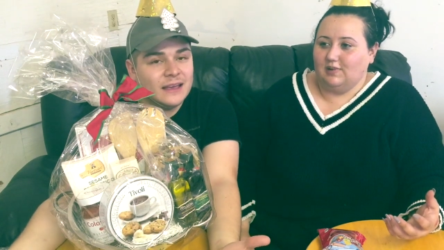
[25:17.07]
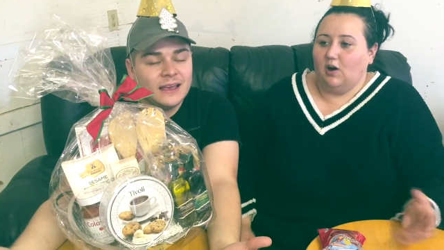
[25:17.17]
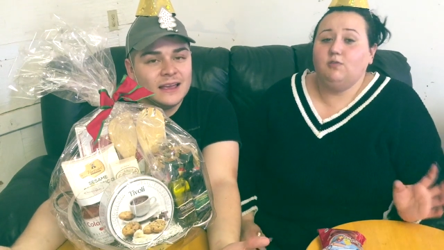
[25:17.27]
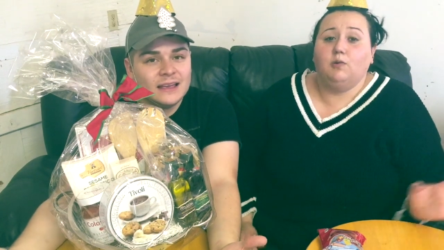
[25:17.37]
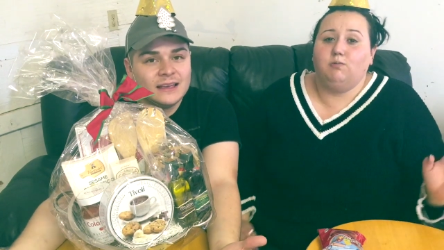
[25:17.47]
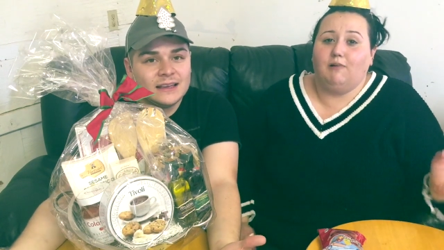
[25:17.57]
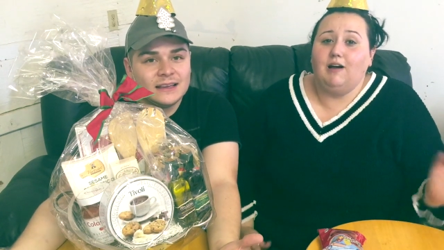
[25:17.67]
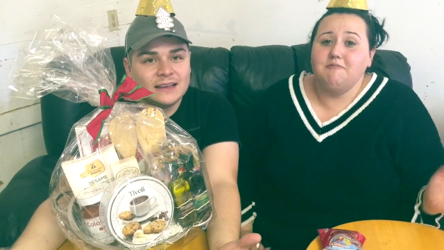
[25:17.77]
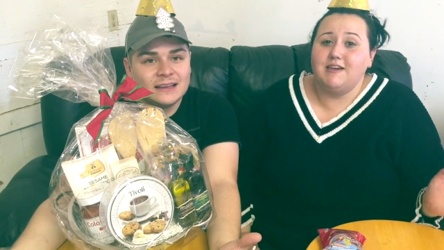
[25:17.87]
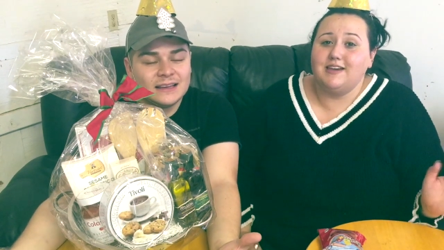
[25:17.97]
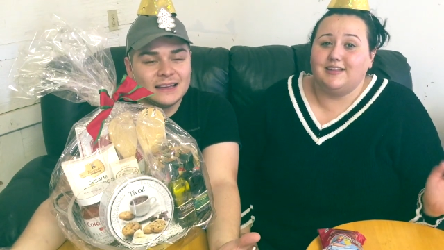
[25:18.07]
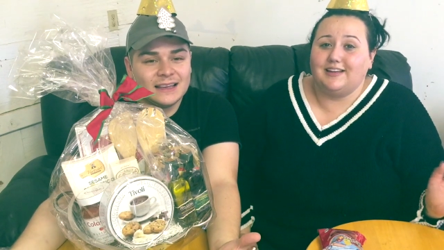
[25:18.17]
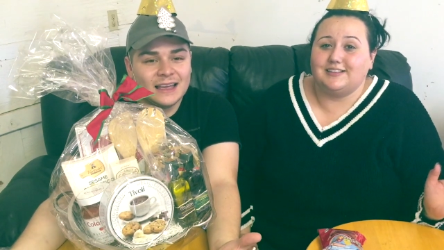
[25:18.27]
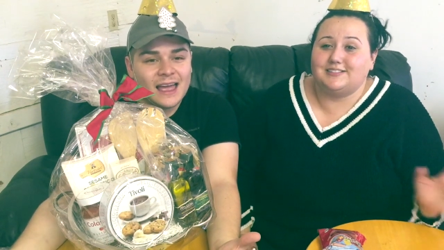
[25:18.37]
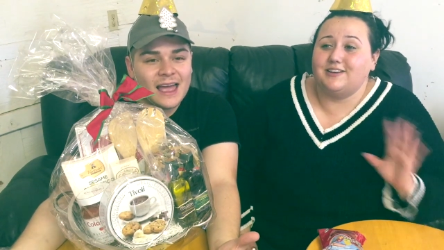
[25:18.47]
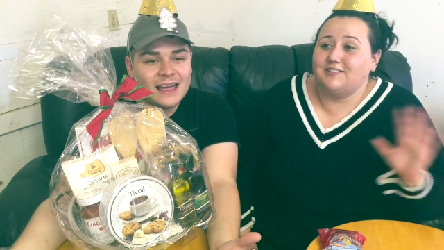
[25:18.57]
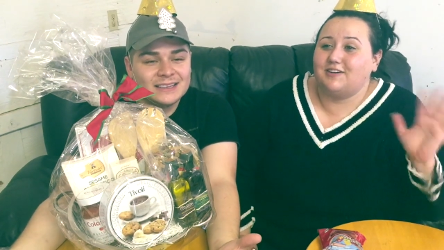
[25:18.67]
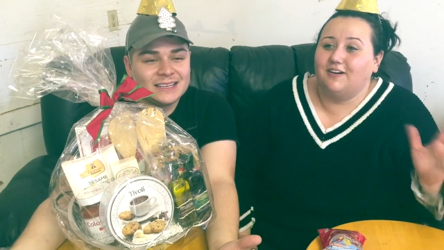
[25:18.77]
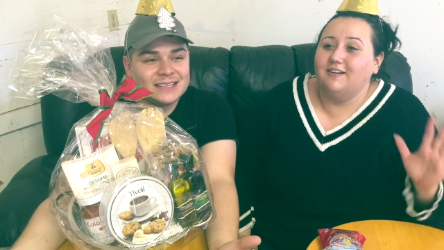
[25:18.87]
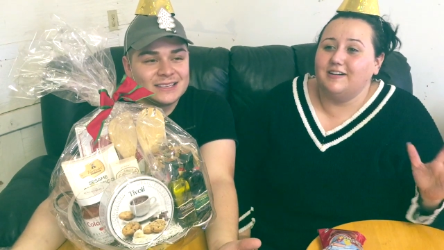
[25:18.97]
Speaker 1: overwhelming. Like, it's so
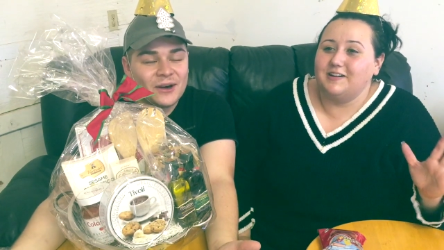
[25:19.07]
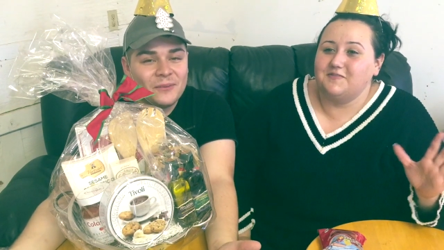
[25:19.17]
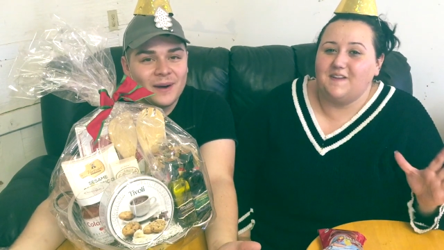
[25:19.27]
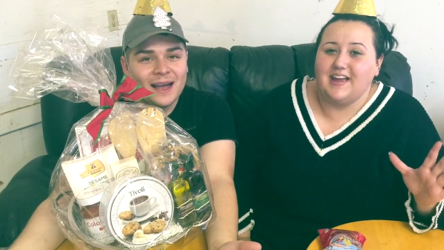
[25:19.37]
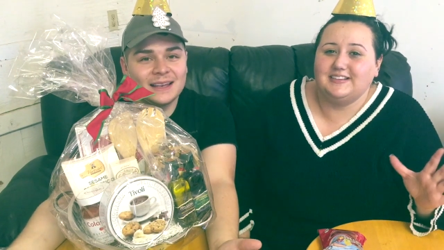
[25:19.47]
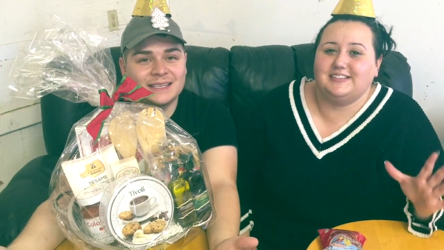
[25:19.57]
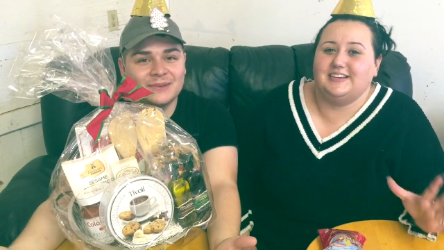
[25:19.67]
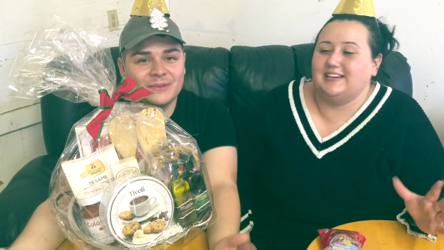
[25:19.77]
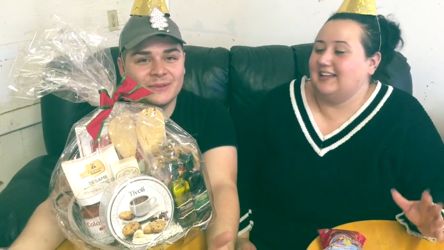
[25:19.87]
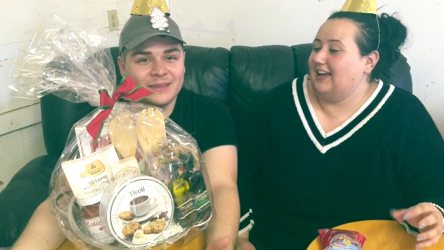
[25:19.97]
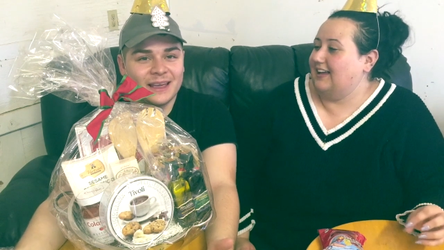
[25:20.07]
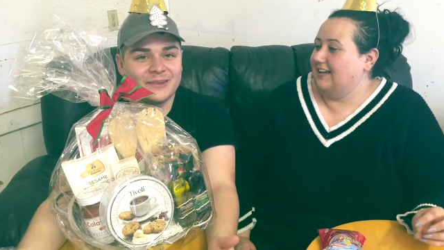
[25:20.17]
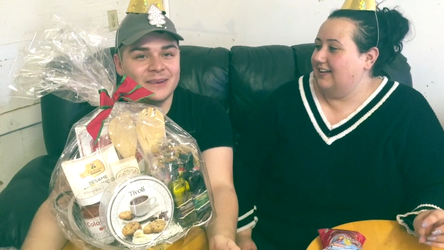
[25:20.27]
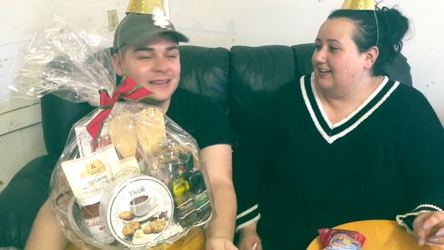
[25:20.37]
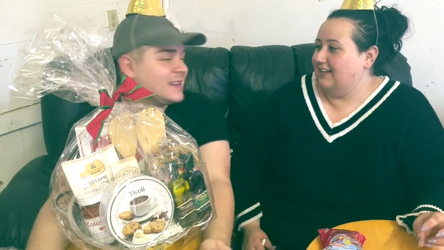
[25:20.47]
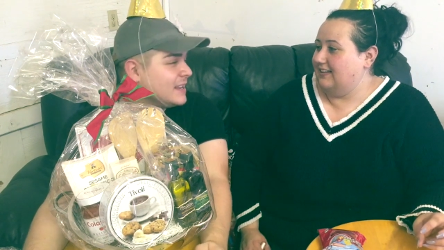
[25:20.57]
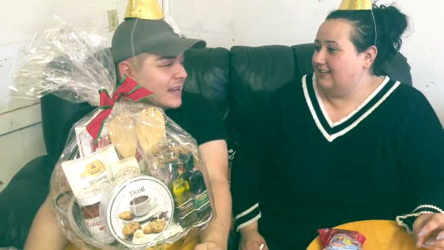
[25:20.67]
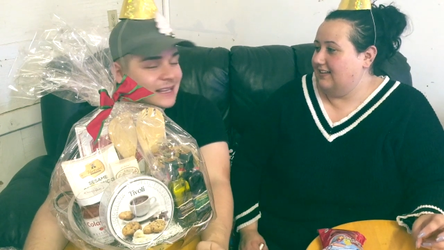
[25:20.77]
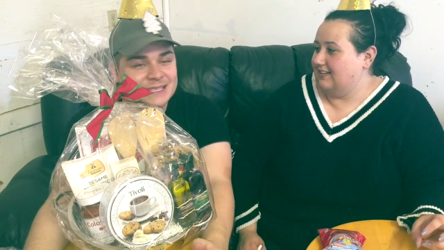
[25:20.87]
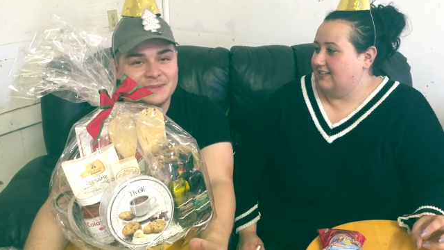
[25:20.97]
Speaker 2: cool and amazing. Like, we did
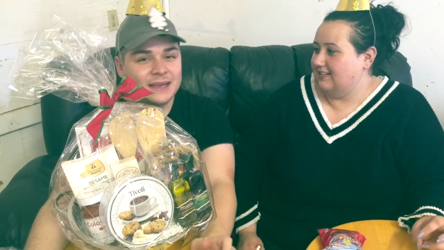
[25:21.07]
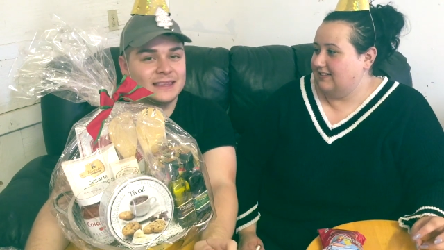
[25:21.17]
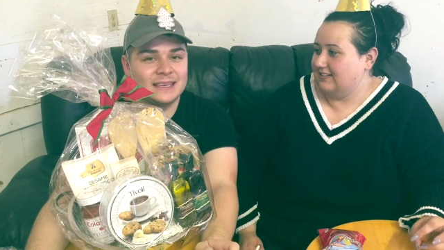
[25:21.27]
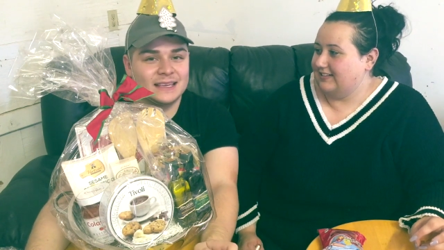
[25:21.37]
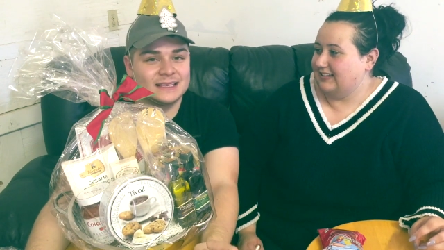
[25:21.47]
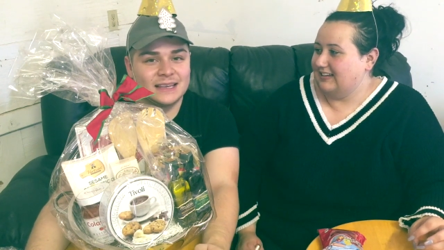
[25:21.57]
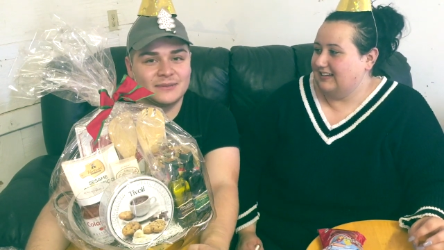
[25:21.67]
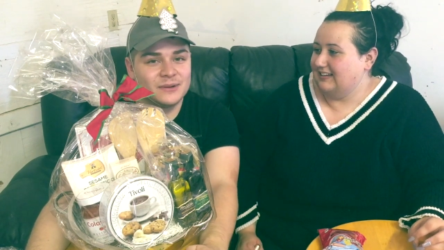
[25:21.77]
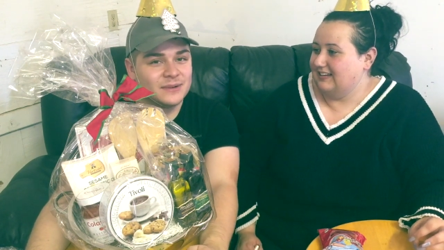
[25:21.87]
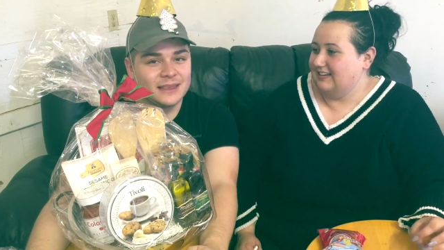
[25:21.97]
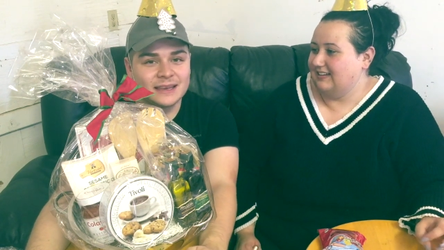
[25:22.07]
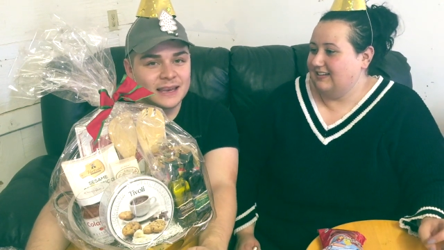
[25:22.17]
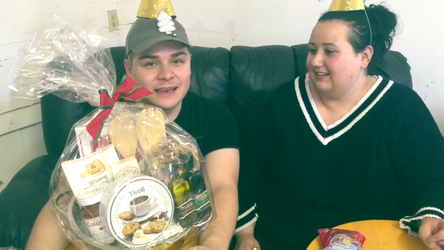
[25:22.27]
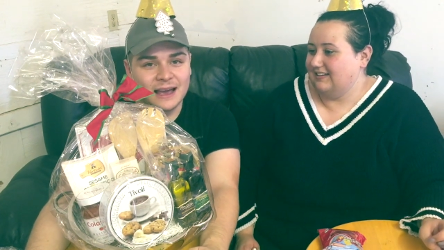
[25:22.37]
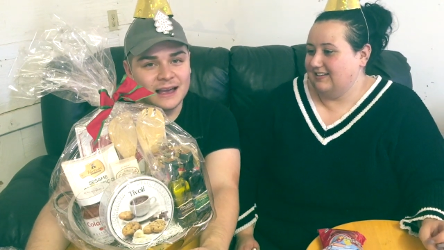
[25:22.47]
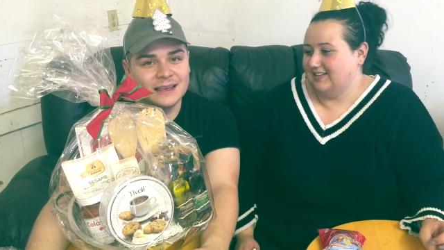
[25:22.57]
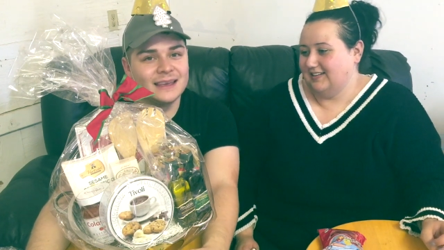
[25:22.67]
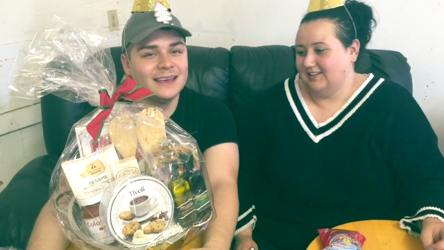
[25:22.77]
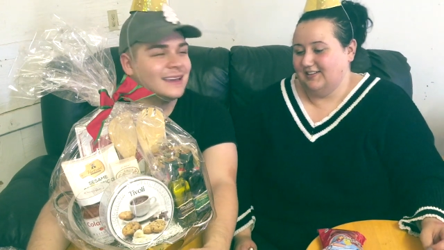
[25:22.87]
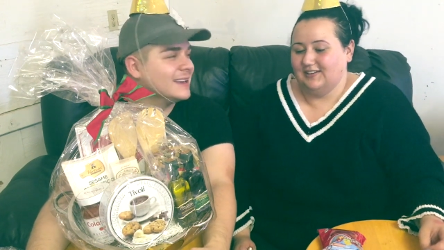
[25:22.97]
not expect this. Like, we really did
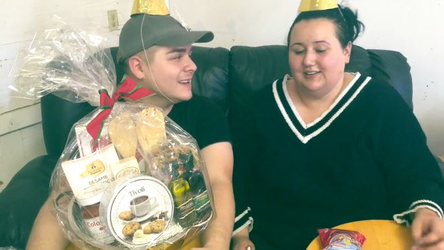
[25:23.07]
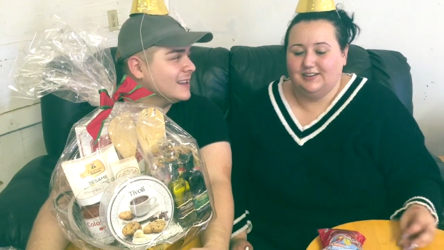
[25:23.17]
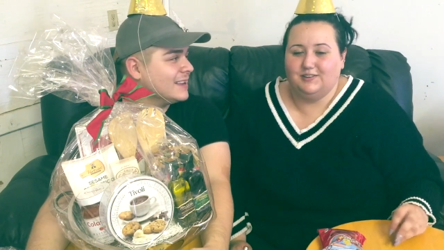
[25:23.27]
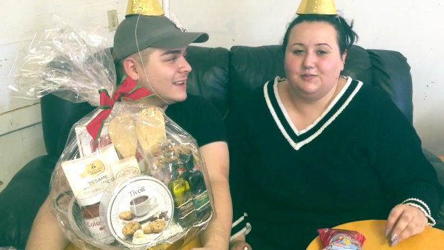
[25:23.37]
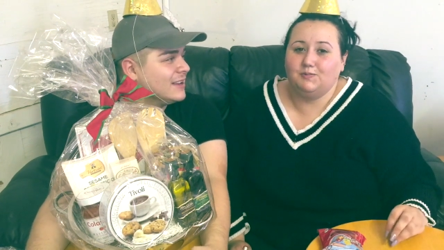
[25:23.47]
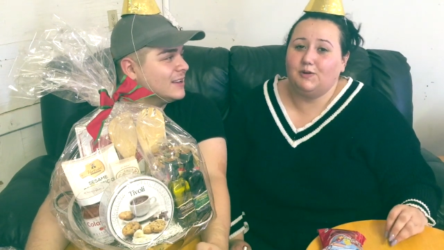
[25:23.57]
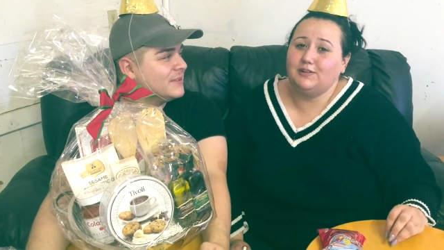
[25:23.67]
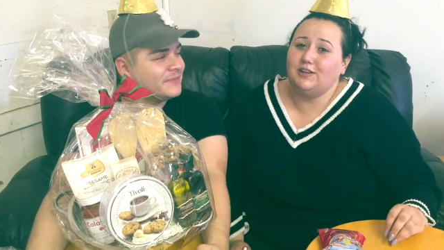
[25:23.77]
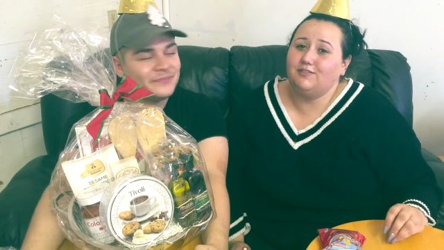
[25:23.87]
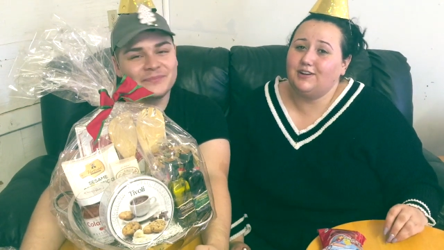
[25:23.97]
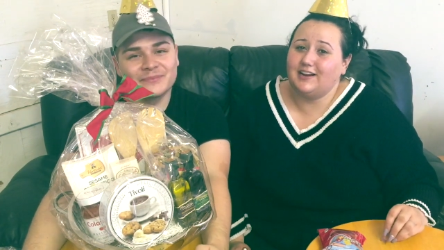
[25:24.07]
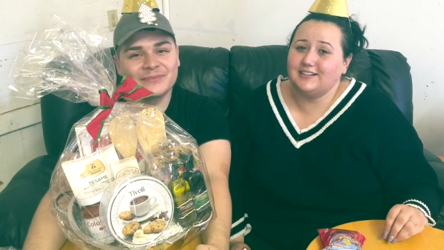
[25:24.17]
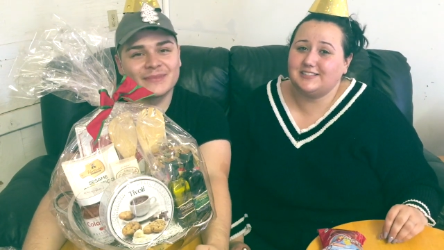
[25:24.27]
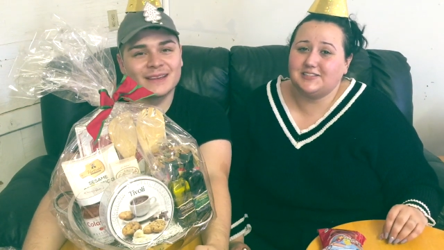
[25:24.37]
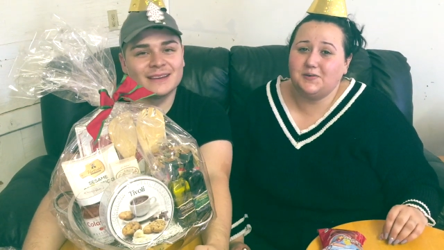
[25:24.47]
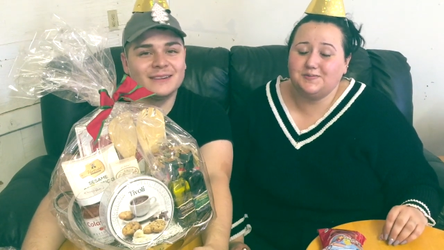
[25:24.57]
not. Well,
Speaker 1: we love you guys so